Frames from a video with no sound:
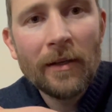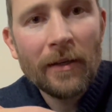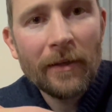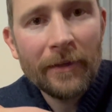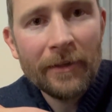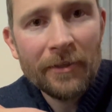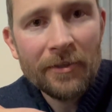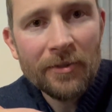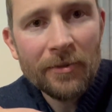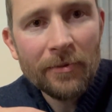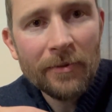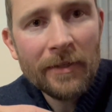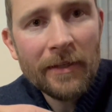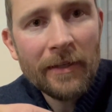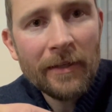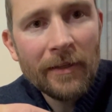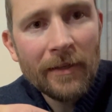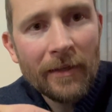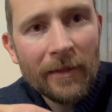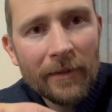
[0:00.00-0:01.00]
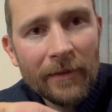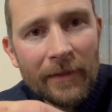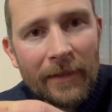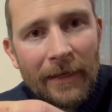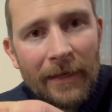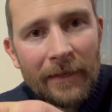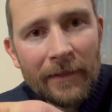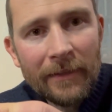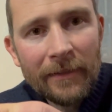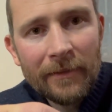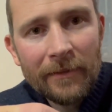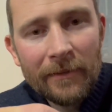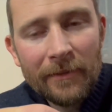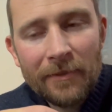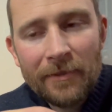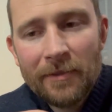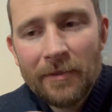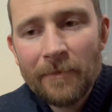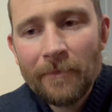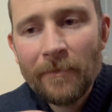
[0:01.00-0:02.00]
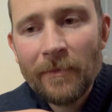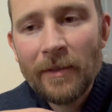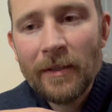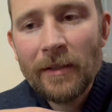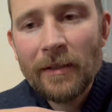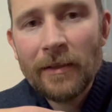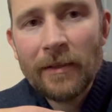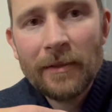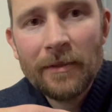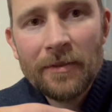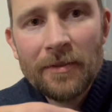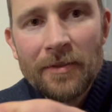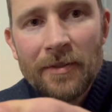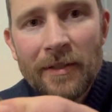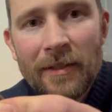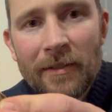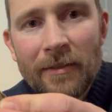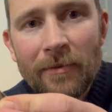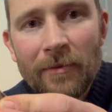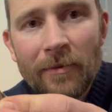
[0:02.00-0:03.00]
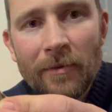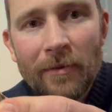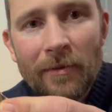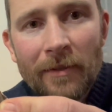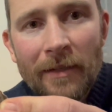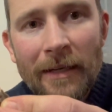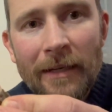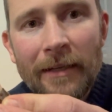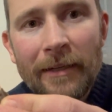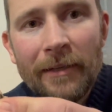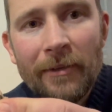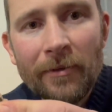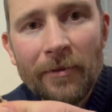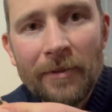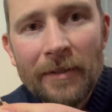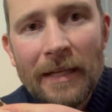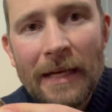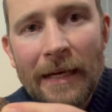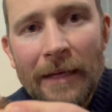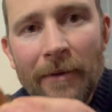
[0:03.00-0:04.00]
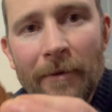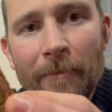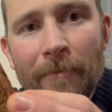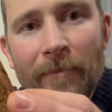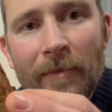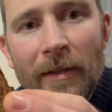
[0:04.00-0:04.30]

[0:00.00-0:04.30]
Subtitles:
in a tree that is sick or dying or dead.